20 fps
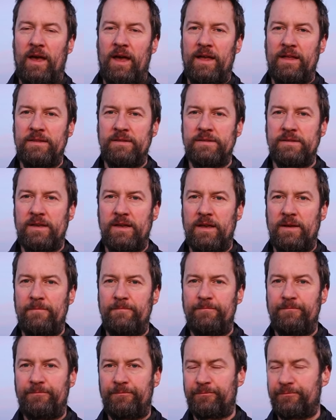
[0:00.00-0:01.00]
and
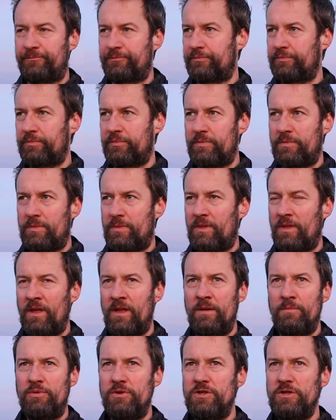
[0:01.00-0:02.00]

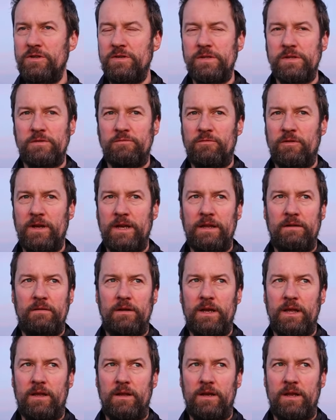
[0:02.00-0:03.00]
it produces really,
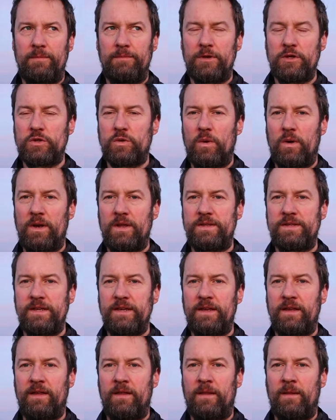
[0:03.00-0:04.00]
really good image
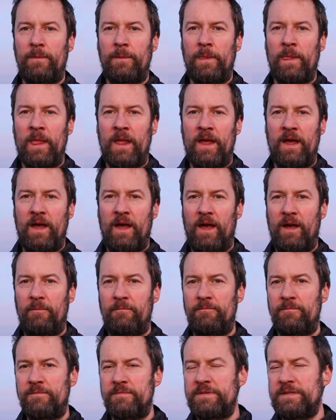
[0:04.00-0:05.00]
quality.
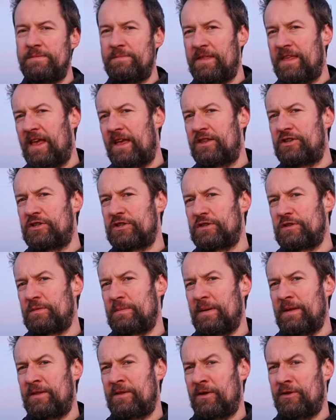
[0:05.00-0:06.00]
Some of the edges are a
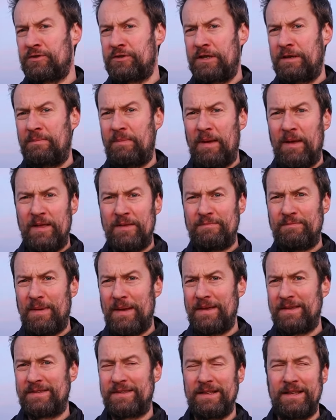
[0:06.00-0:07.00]
bit dodgy, but it's
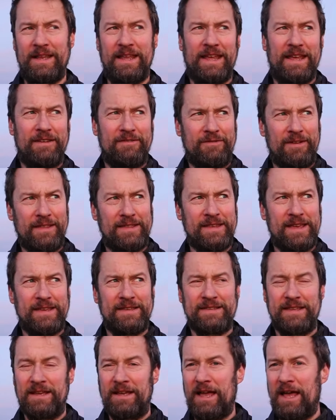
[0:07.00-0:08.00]
basically
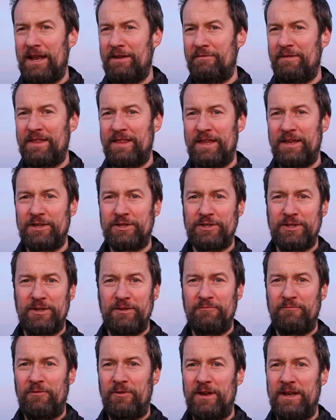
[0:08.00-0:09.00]
fantastic colour rendition
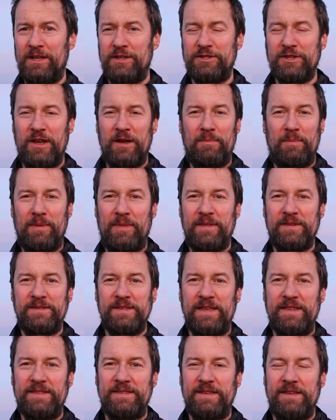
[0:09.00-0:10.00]
and really sharp in the
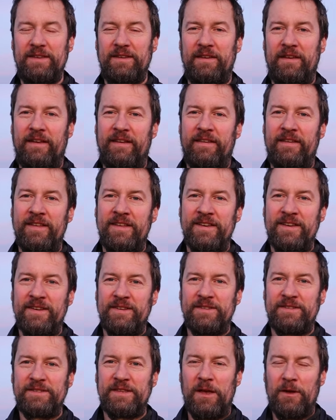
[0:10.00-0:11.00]
centre.
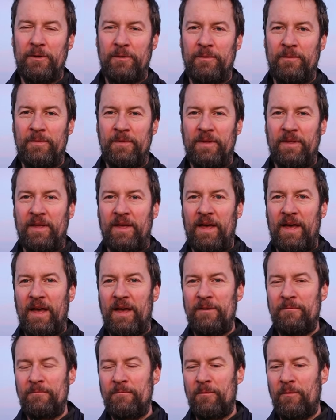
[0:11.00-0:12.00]
So
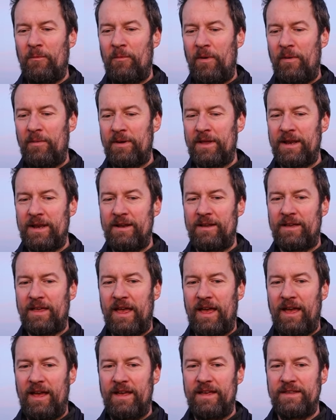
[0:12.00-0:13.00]
what we're going to
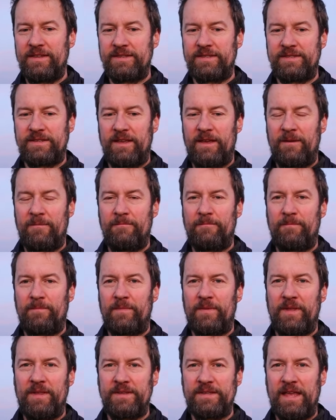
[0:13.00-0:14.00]
look at is
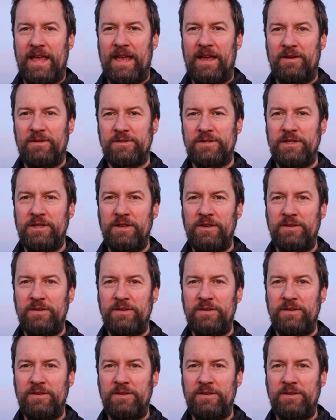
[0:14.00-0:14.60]
how to